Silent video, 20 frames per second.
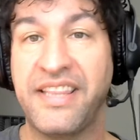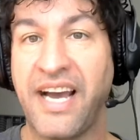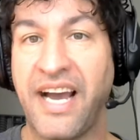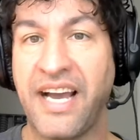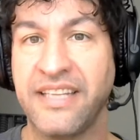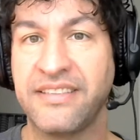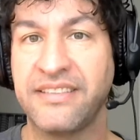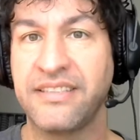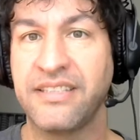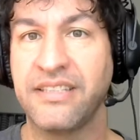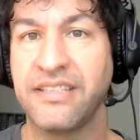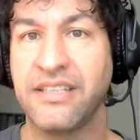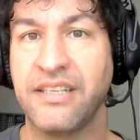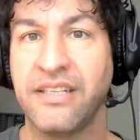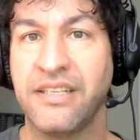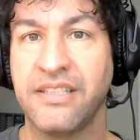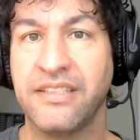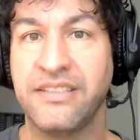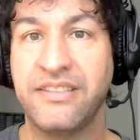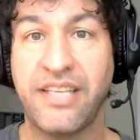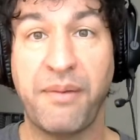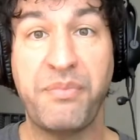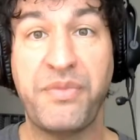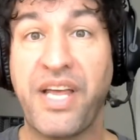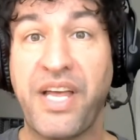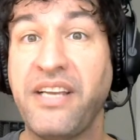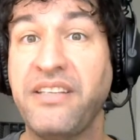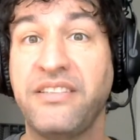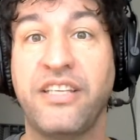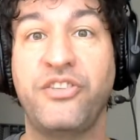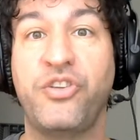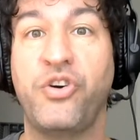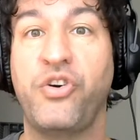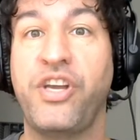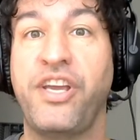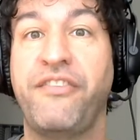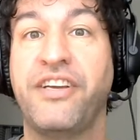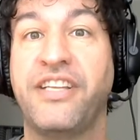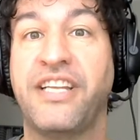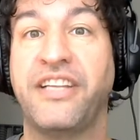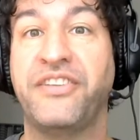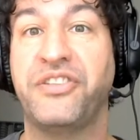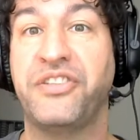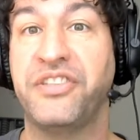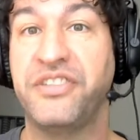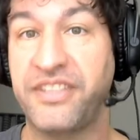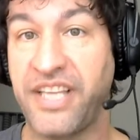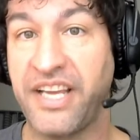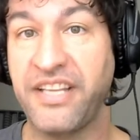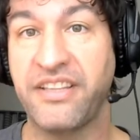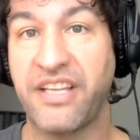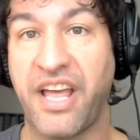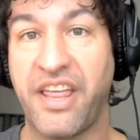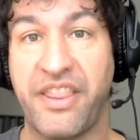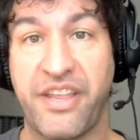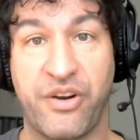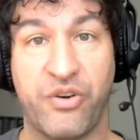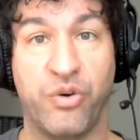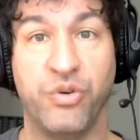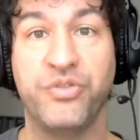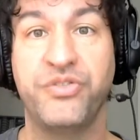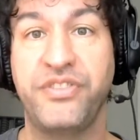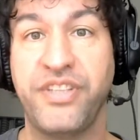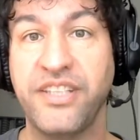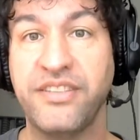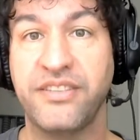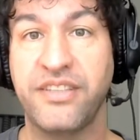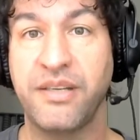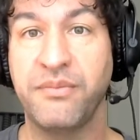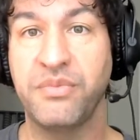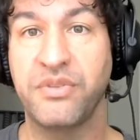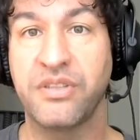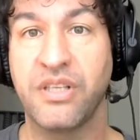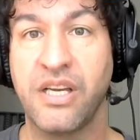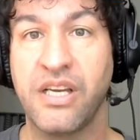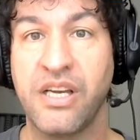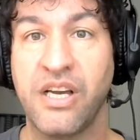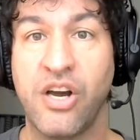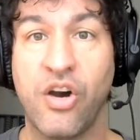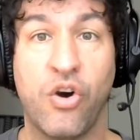that sometimes they don't even understand their own systems,